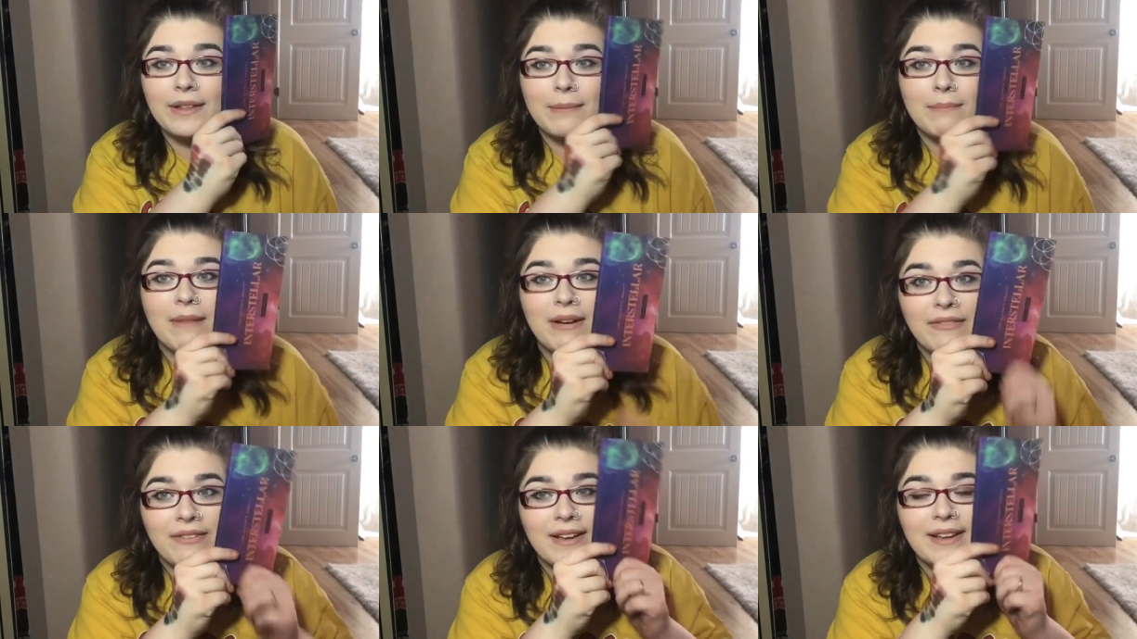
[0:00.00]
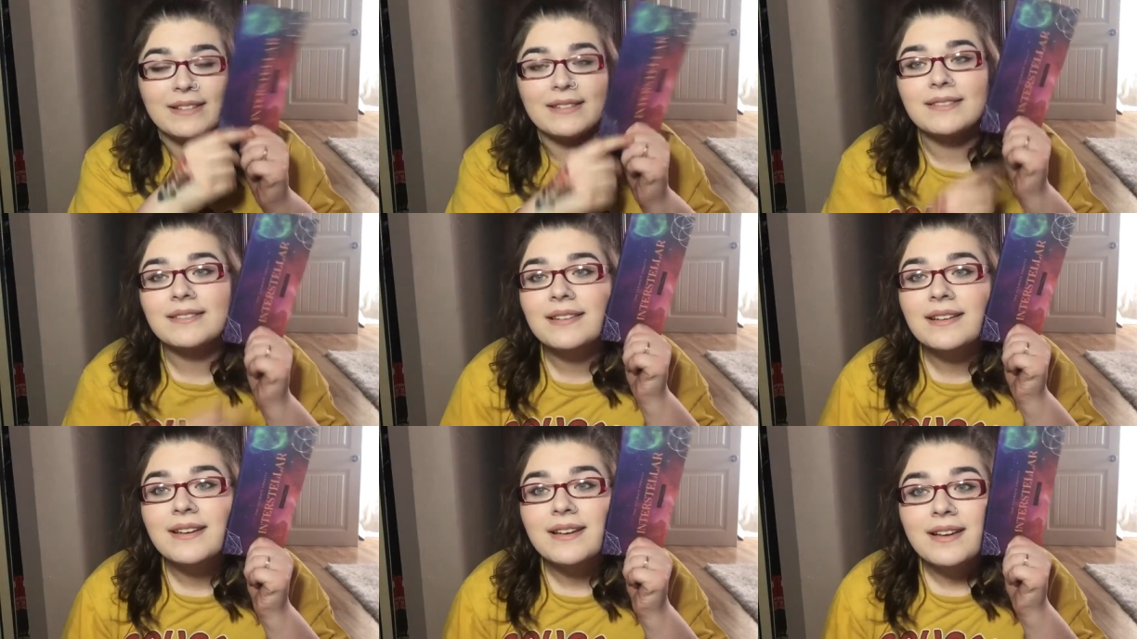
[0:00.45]
than my
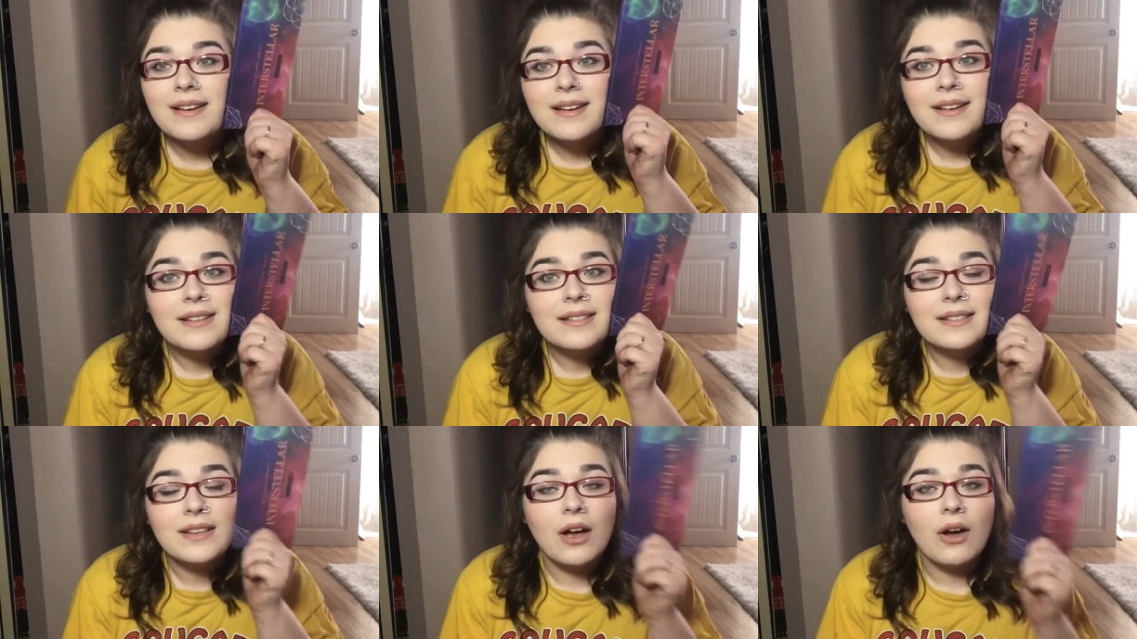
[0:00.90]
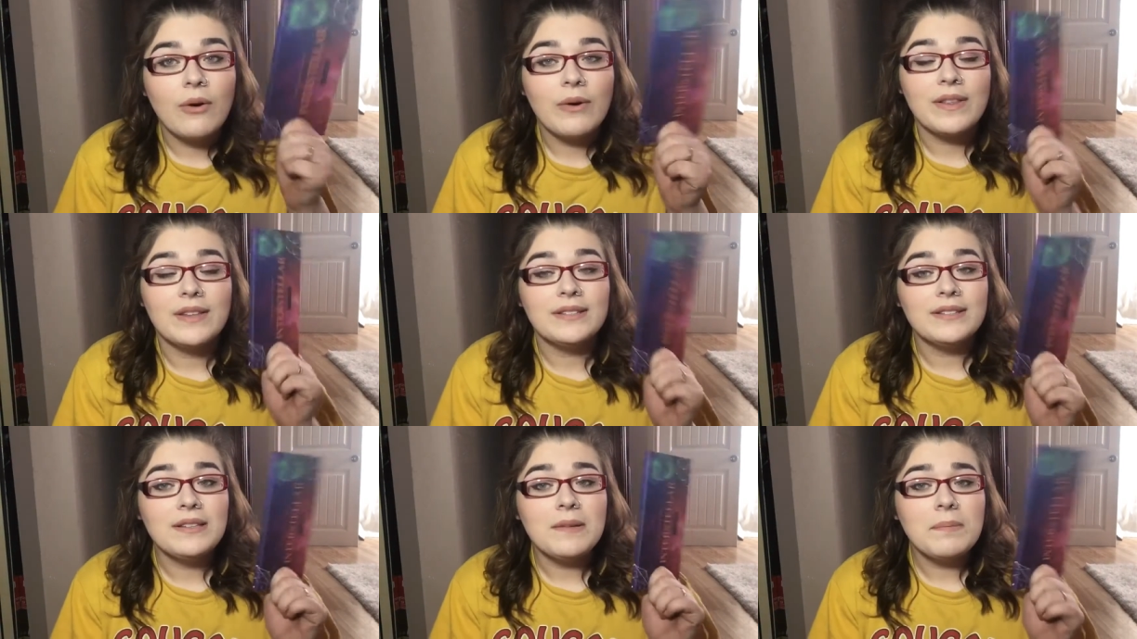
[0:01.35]
face. So
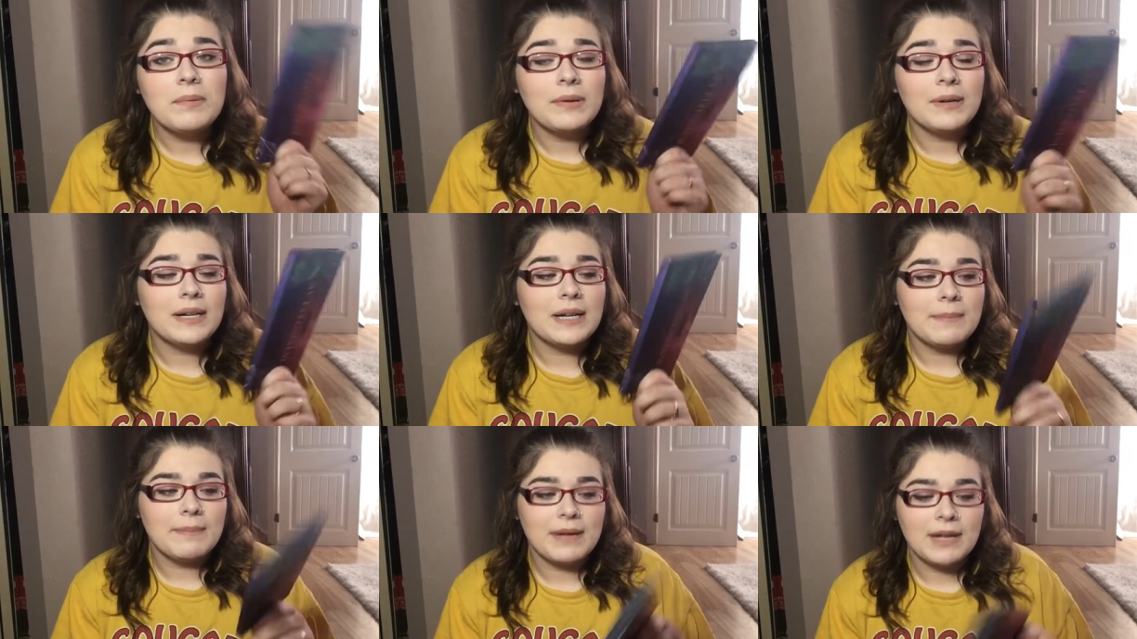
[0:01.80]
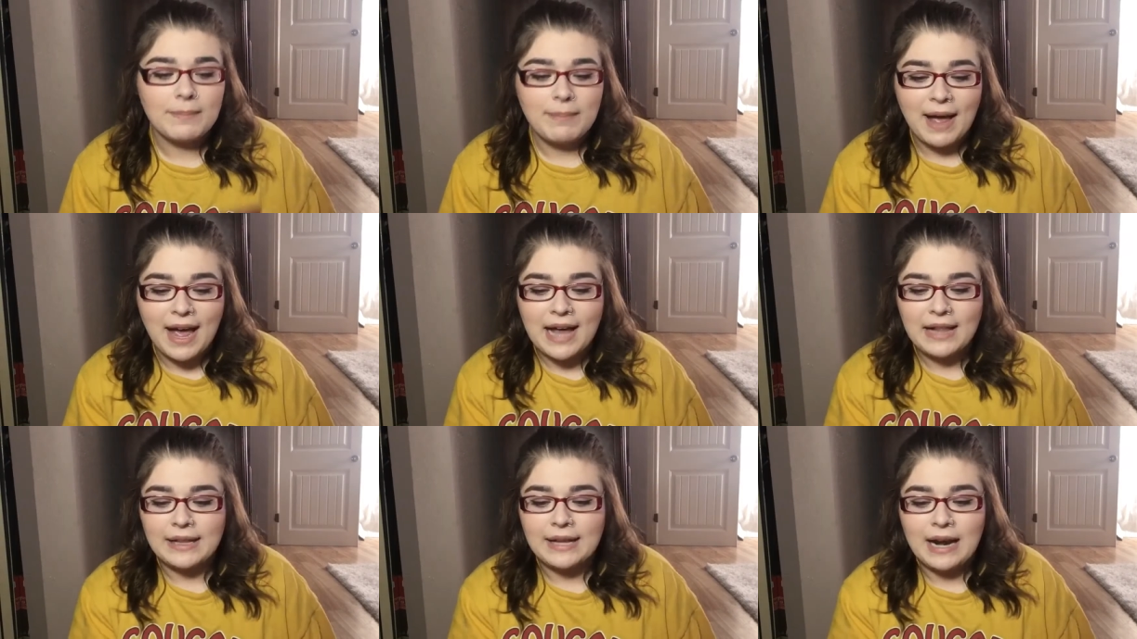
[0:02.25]
this is a pretty big
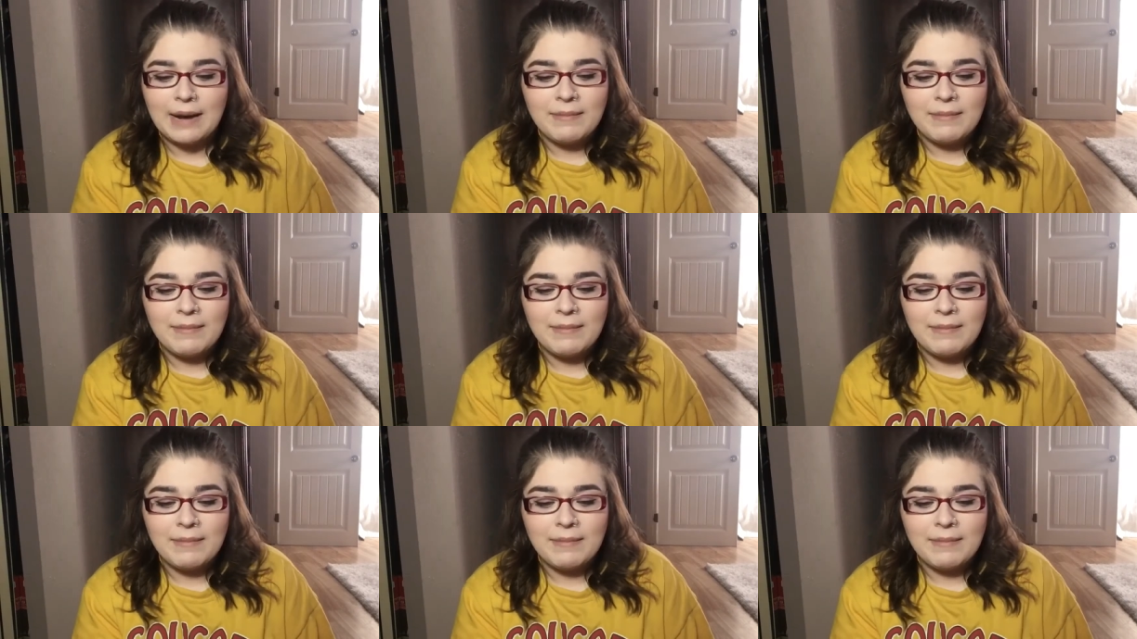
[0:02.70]
palette.